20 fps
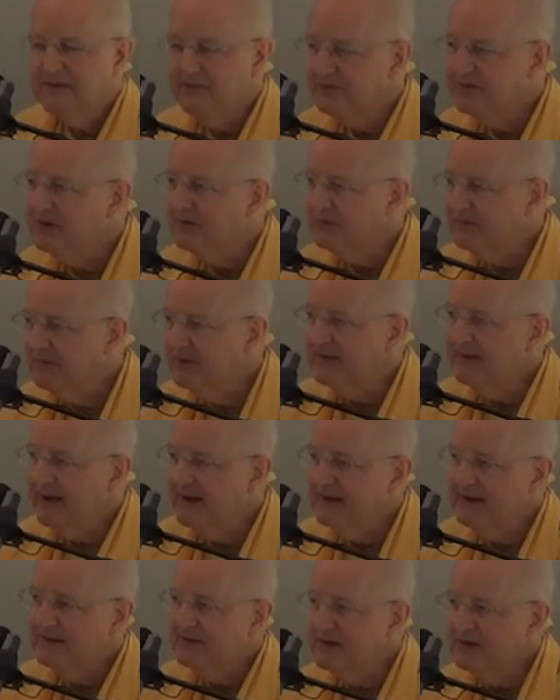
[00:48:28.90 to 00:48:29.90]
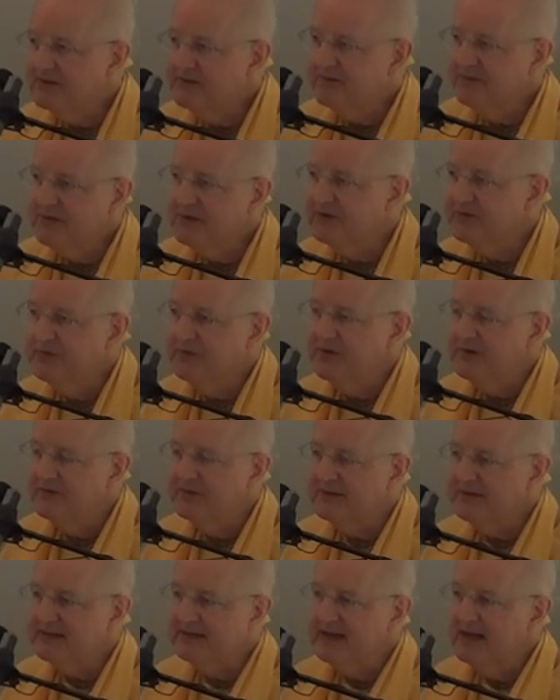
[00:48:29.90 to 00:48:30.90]
so wait, I, there's, there's
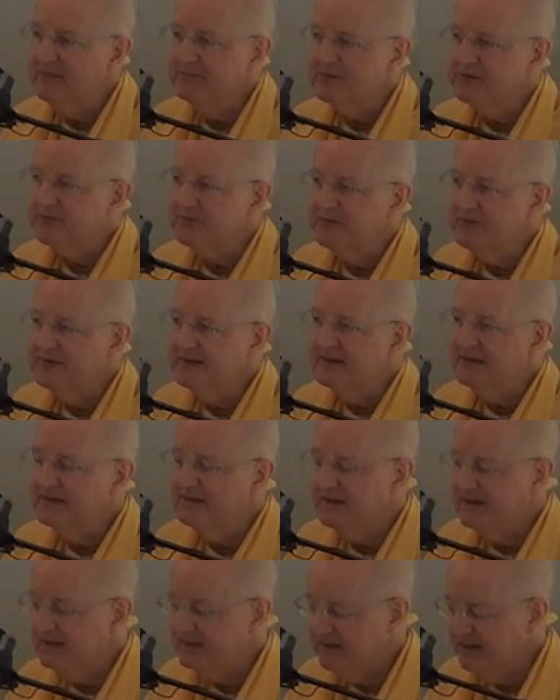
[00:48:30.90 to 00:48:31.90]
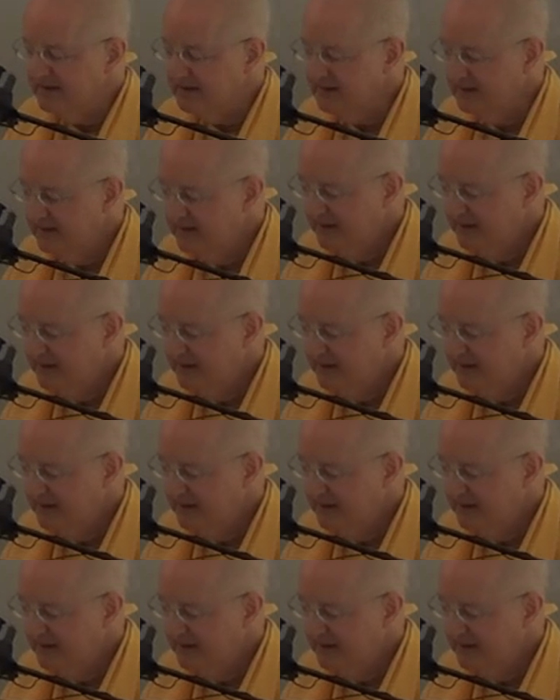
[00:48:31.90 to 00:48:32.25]
further examples, but you get the idea.